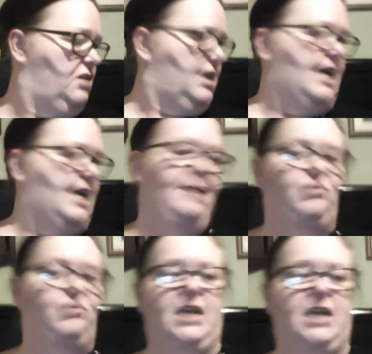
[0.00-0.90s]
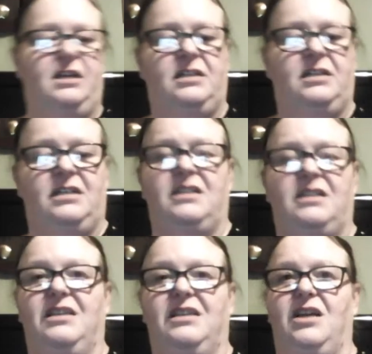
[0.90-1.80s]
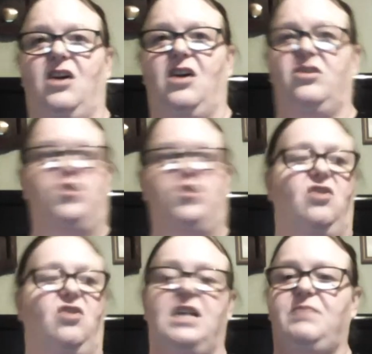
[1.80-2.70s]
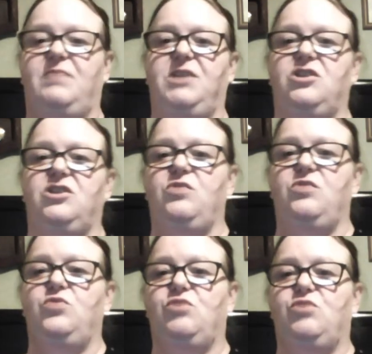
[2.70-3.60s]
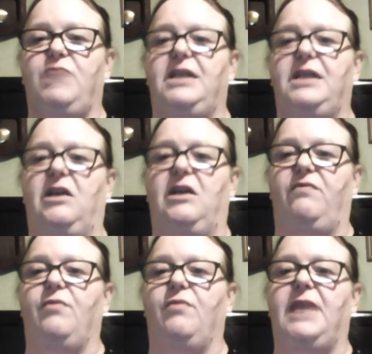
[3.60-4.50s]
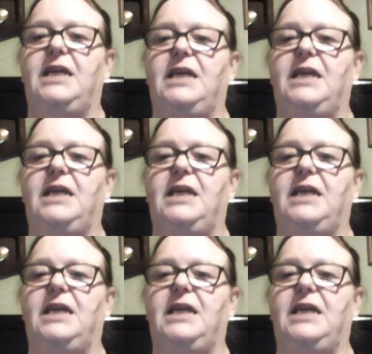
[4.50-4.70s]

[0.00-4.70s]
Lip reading: Amjad. Hot chocolate, it's a bit too sweet for me.